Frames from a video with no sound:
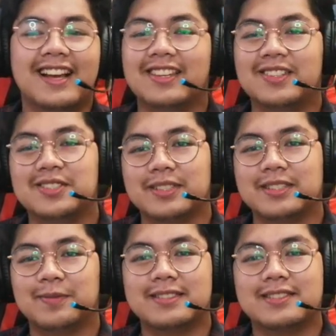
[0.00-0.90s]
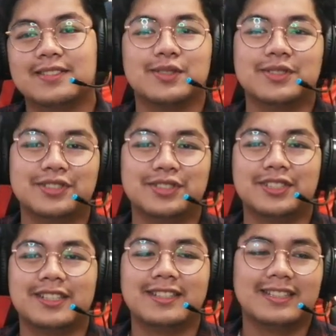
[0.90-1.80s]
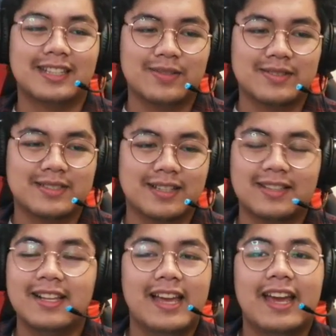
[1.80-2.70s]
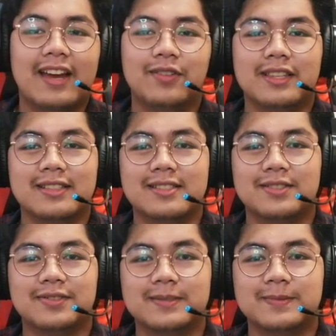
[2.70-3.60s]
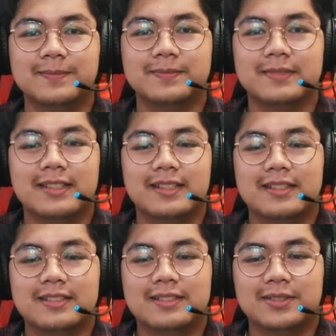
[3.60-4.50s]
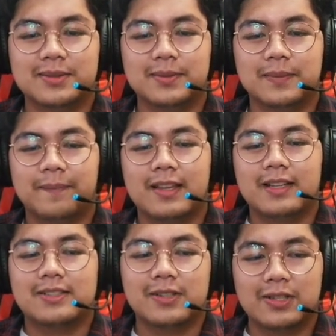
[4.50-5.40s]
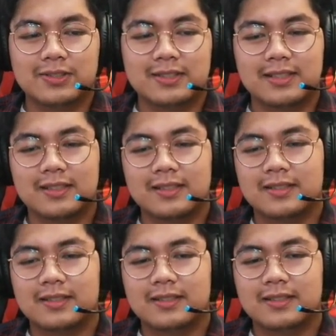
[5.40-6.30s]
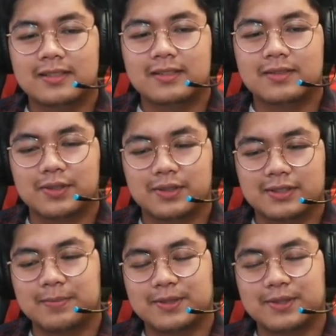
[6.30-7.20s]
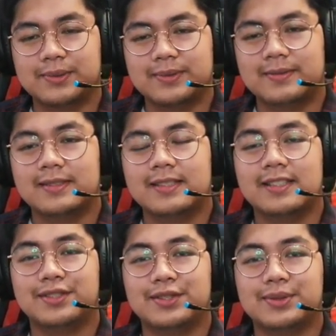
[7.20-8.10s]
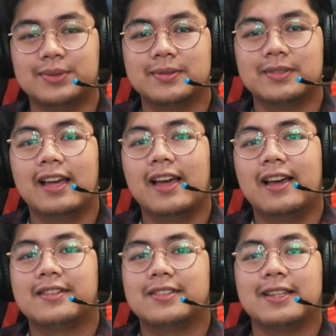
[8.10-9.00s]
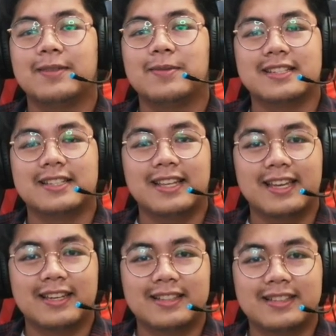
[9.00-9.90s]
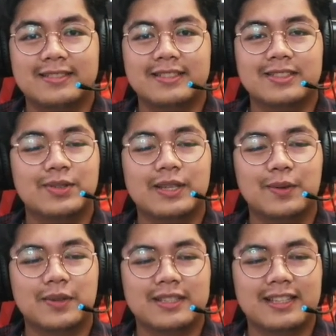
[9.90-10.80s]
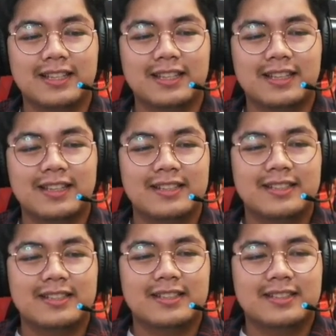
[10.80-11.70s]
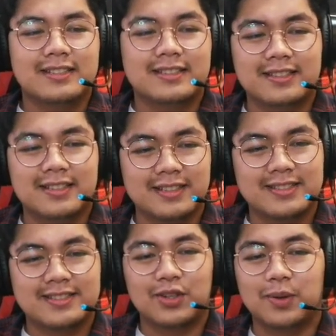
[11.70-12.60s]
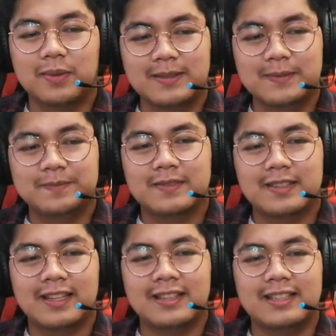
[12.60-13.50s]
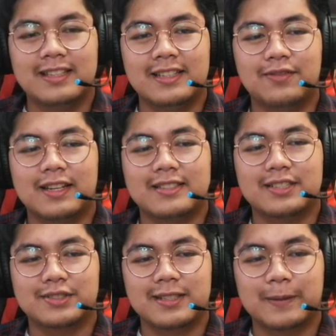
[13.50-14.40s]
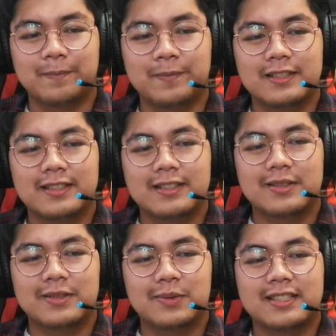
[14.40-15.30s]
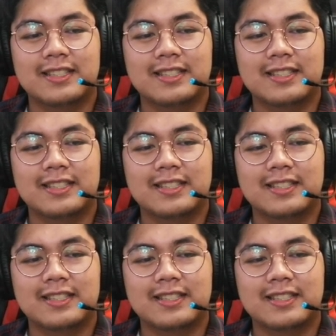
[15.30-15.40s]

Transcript: used to it because the culture, the lifestyle, everything is different. So throughout the first episode, he's shown trying the best that he can, doing what he does normally. Then he finds out that what